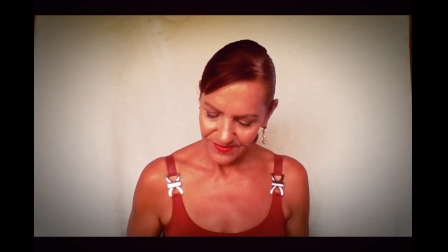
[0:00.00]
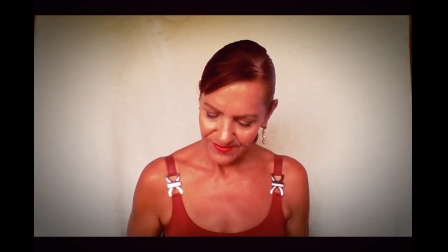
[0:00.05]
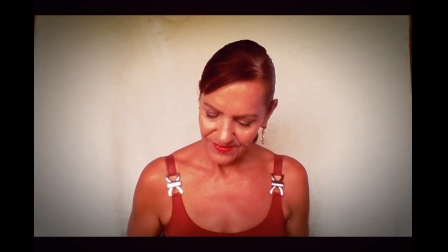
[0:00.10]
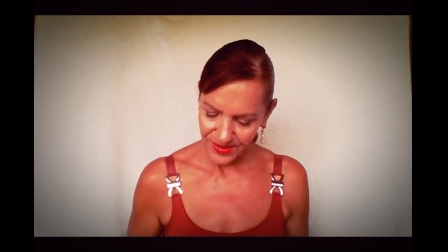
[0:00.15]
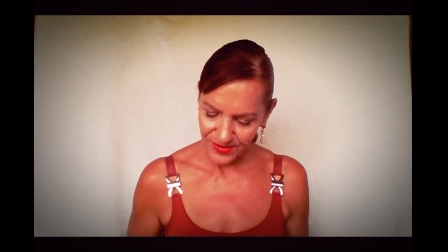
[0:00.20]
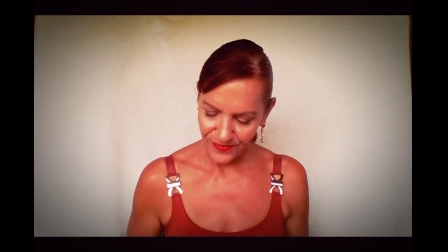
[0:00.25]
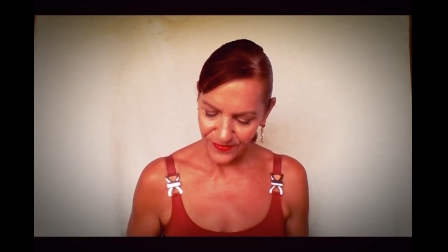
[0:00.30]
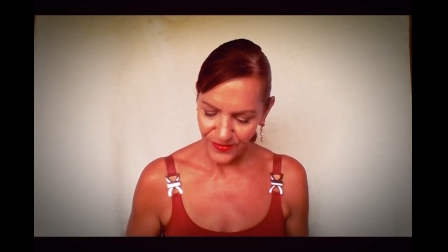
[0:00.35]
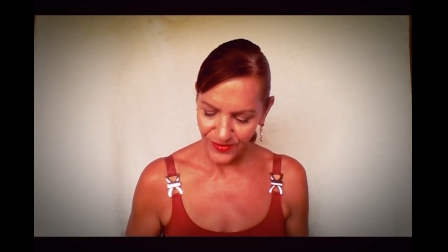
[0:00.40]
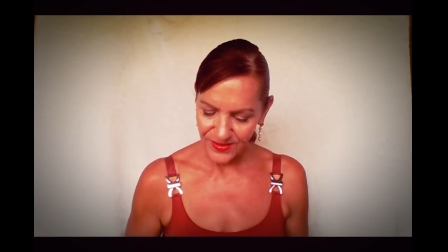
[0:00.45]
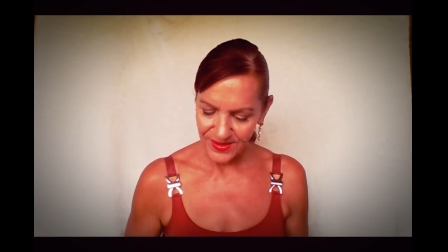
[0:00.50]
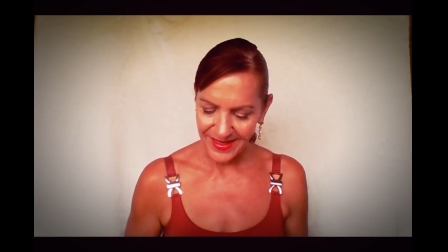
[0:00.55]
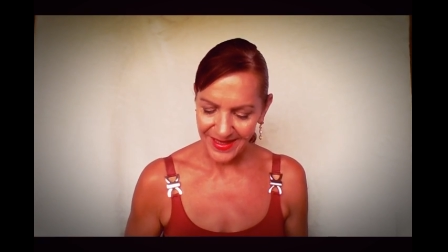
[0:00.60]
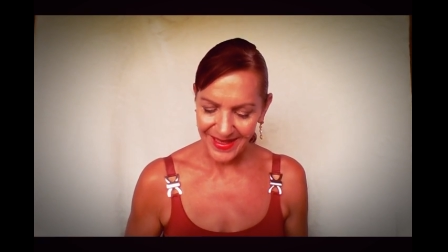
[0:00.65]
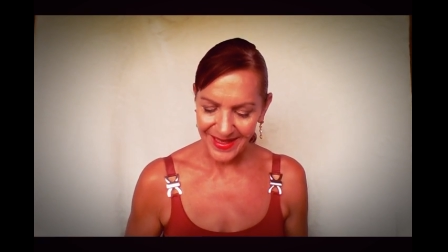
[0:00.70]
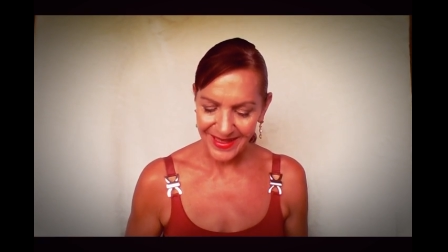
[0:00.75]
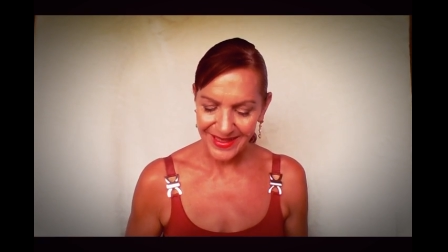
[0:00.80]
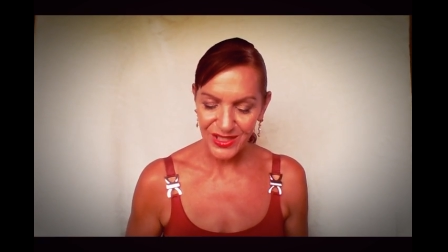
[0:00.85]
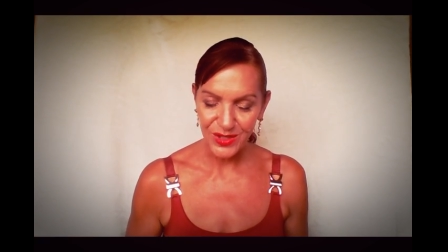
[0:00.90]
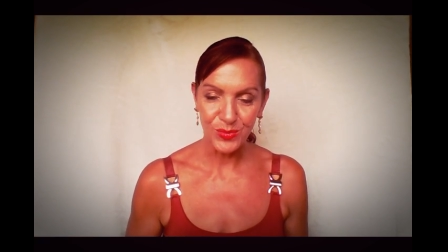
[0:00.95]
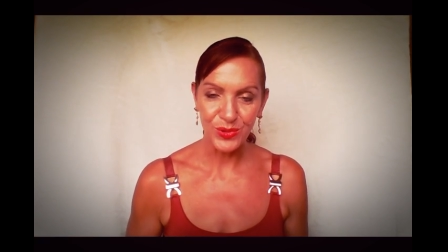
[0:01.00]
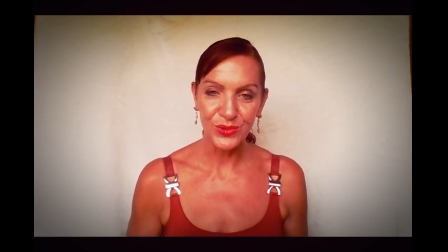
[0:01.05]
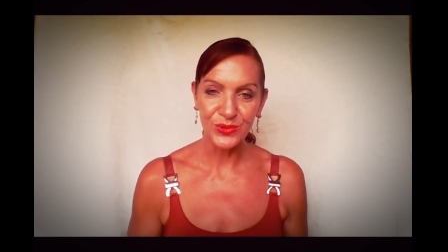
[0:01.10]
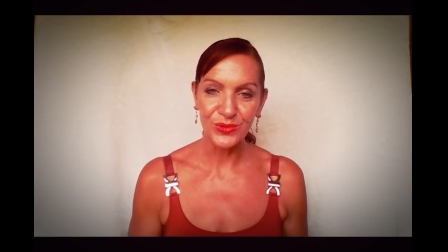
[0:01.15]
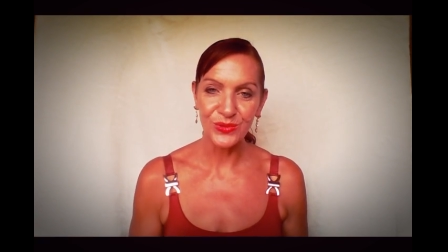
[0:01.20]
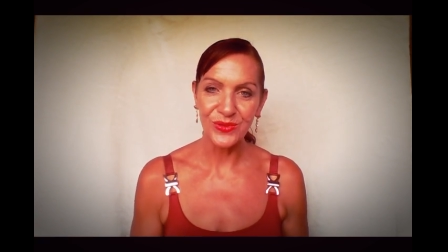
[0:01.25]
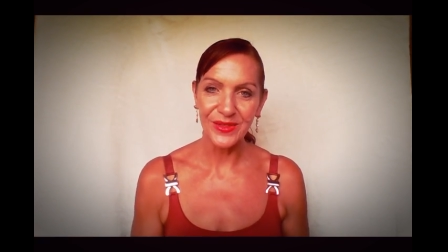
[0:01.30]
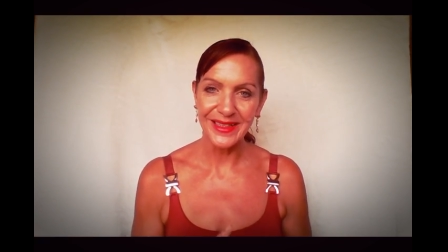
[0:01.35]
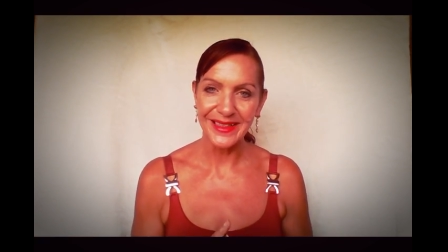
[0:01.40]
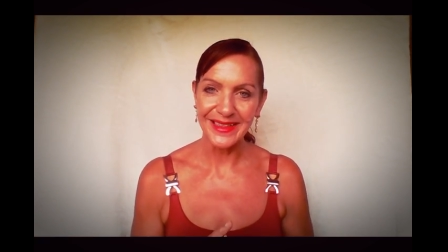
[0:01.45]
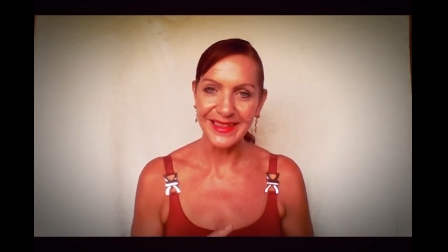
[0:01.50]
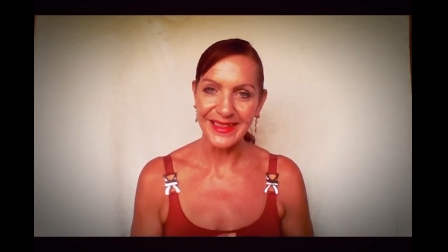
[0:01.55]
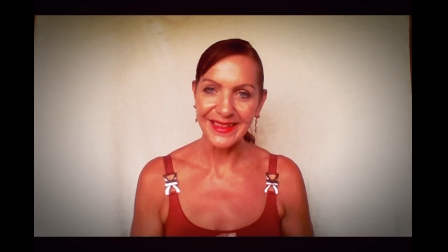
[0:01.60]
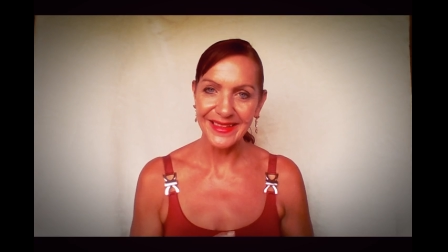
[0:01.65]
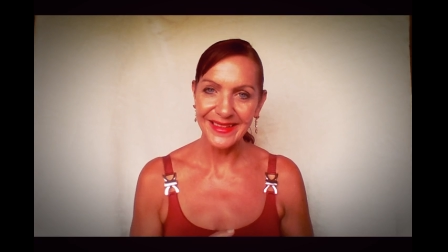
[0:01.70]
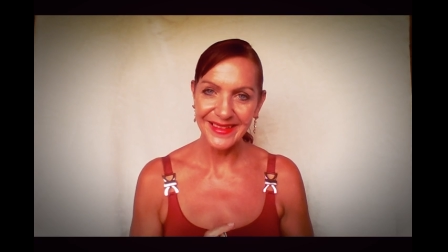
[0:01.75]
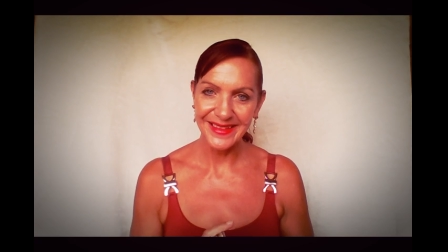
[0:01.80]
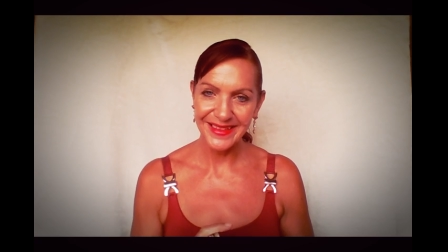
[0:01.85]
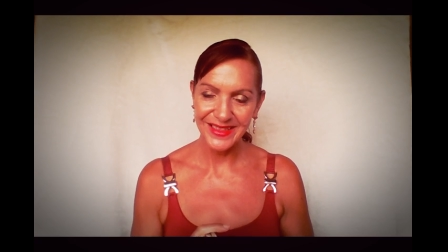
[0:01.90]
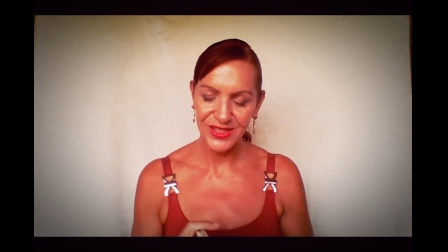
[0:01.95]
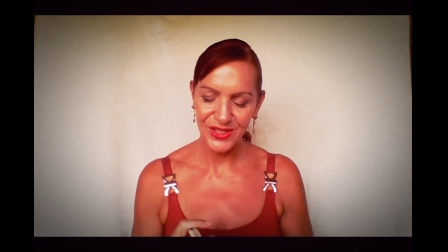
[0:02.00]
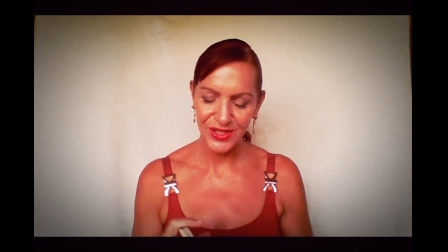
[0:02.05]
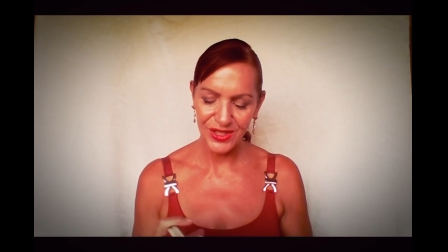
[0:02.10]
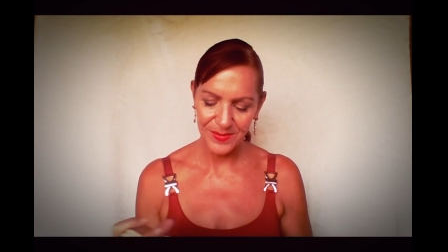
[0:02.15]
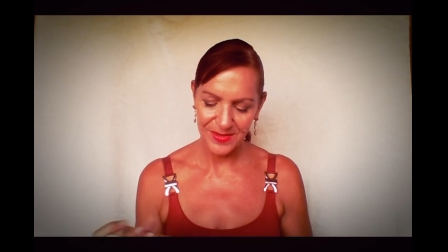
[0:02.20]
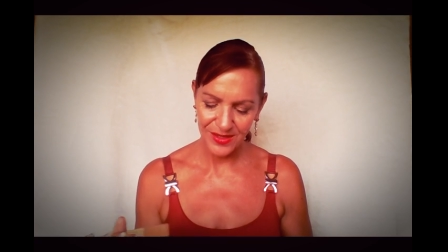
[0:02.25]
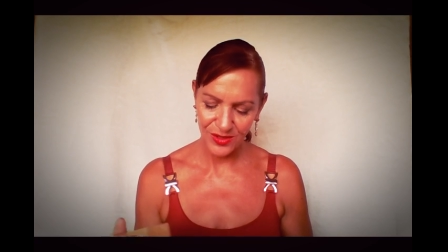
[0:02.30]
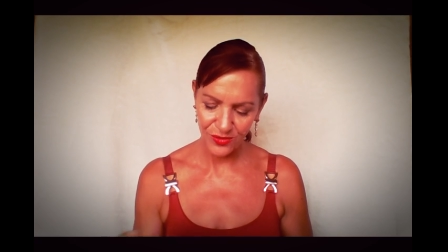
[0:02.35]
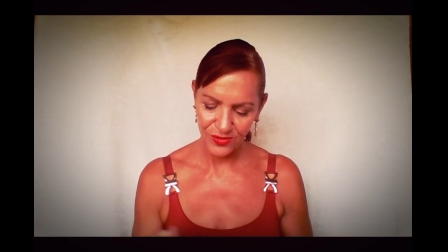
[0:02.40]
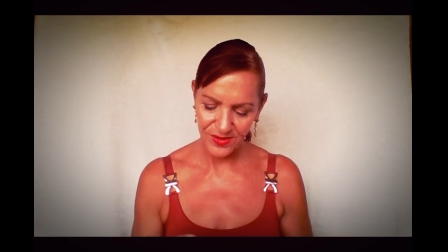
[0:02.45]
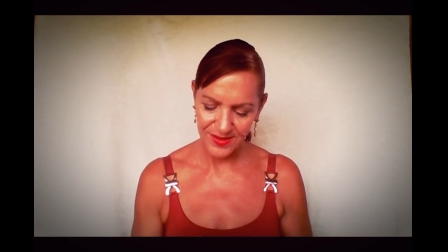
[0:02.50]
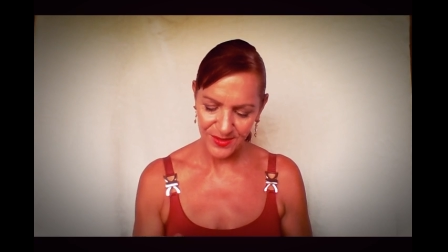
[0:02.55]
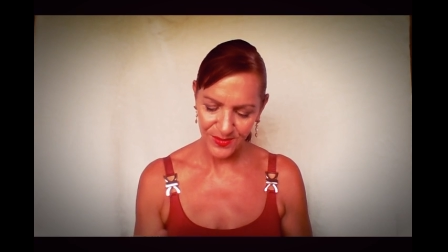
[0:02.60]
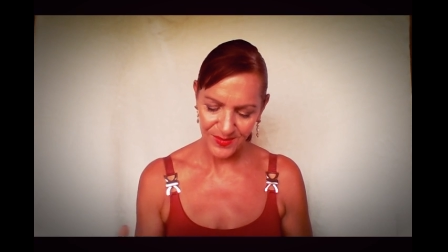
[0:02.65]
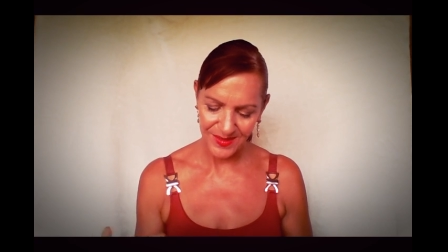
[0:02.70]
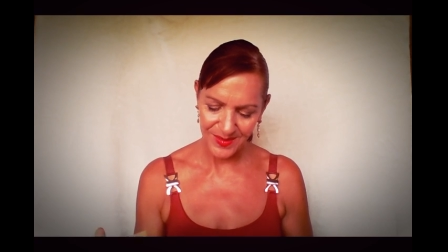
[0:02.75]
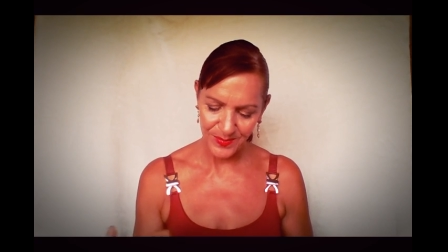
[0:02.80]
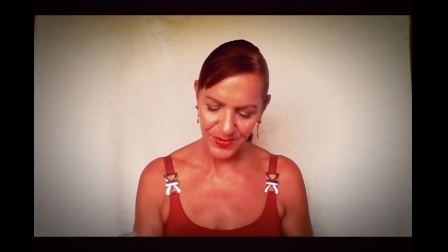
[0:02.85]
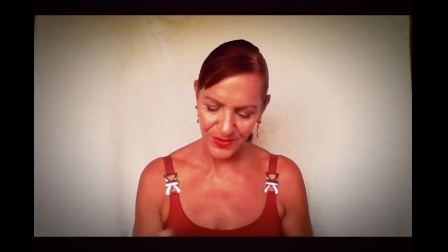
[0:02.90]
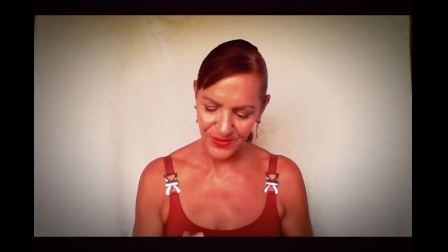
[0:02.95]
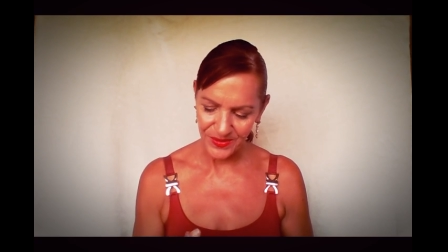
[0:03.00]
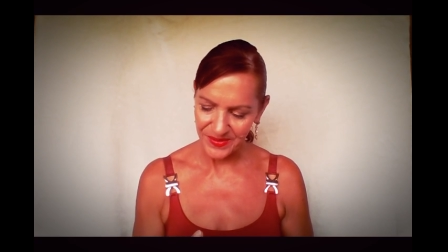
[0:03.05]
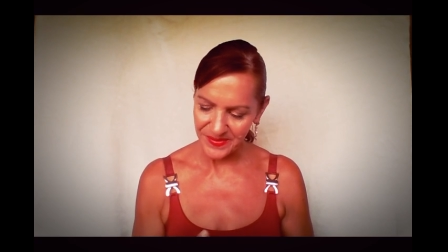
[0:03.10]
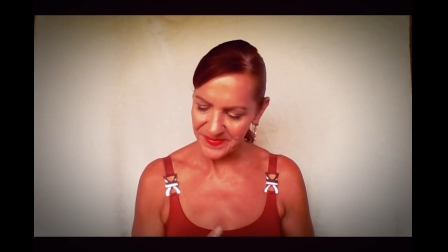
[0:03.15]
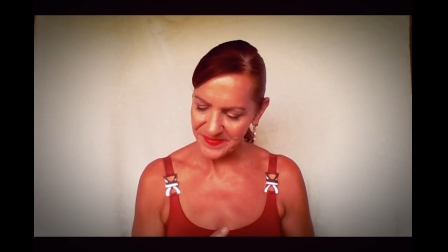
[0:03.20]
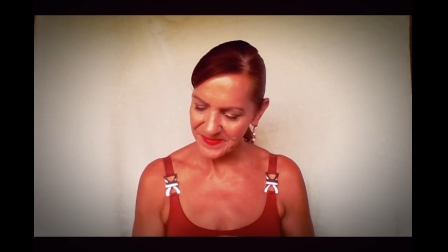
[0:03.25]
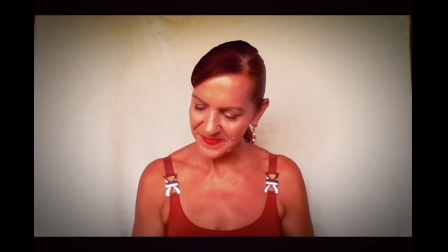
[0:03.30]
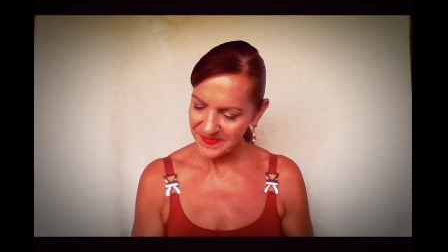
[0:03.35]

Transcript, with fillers: It's the first card you pulled, really, in terms of the crystal spirit.